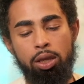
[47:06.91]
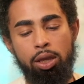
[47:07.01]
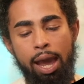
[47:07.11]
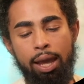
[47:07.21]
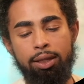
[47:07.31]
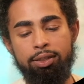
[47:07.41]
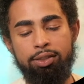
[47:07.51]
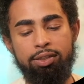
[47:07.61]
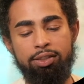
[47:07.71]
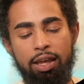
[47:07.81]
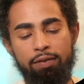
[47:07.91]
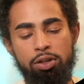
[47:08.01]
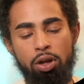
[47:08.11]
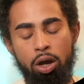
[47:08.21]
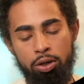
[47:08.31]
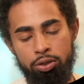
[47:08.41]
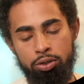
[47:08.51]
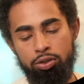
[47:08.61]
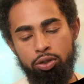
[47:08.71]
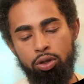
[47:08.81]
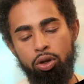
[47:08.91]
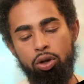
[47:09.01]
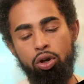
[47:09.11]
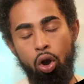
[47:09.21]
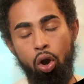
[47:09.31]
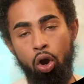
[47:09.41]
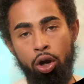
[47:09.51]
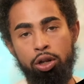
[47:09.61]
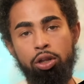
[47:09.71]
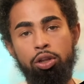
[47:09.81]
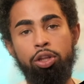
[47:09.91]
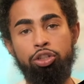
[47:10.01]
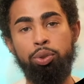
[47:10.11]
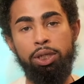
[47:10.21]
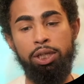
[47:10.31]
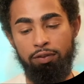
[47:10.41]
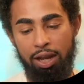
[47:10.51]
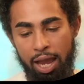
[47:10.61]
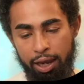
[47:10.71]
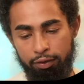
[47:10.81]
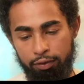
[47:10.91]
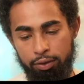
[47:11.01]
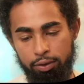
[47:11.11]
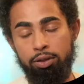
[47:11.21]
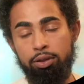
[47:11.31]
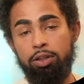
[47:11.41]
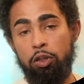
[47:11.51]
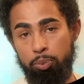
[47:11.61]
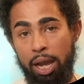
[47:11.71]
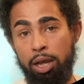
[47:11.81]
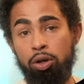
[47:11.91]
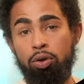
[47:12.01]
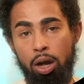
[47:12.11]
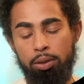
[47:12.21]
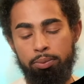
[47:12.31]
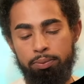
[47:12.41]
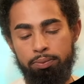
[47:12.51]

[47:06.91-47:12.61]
Atlas's seven daughters guard the tree of life the spinal column,